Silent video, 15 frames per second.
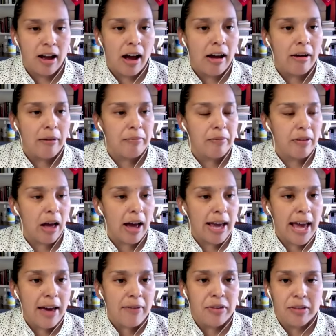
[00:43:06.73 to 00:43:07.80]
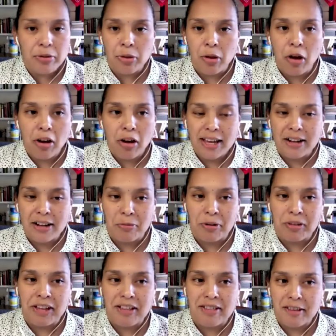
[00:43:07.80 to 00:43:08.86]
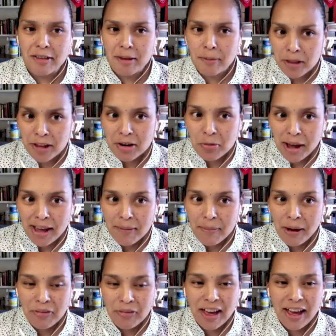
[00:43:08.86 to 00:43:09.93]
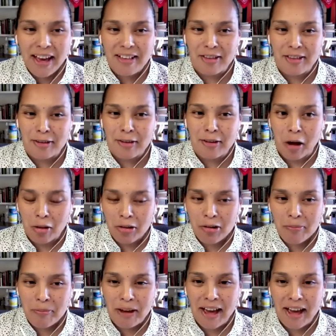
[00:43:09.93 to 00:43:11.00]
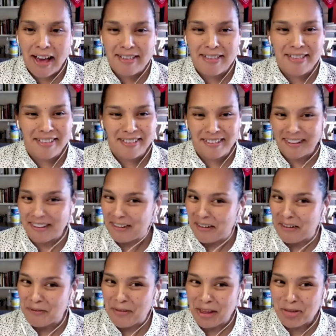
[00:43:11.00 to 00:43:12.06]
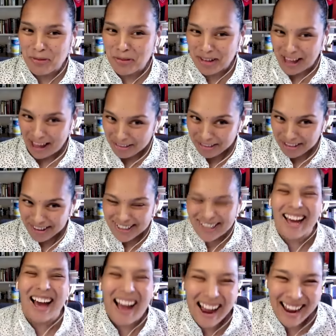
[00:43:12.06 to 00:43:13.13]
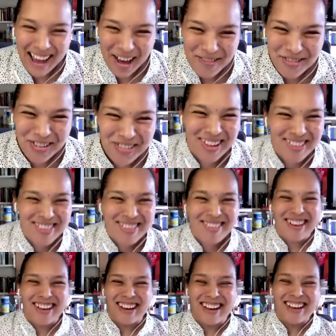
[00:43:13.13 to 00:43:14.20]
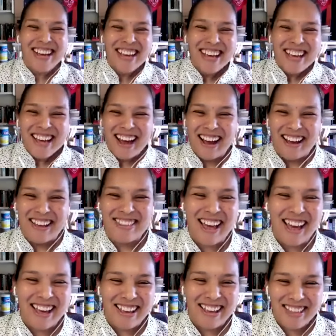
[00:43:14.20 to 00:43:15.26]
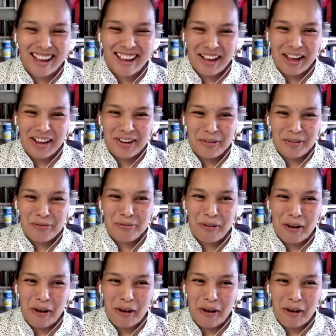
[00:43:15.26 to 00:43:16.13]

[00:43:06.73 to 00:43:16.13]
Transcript: I haven't thought in a really disciplined way about that as a scholar, but as like a faithful Catholic, I have noticed that kind of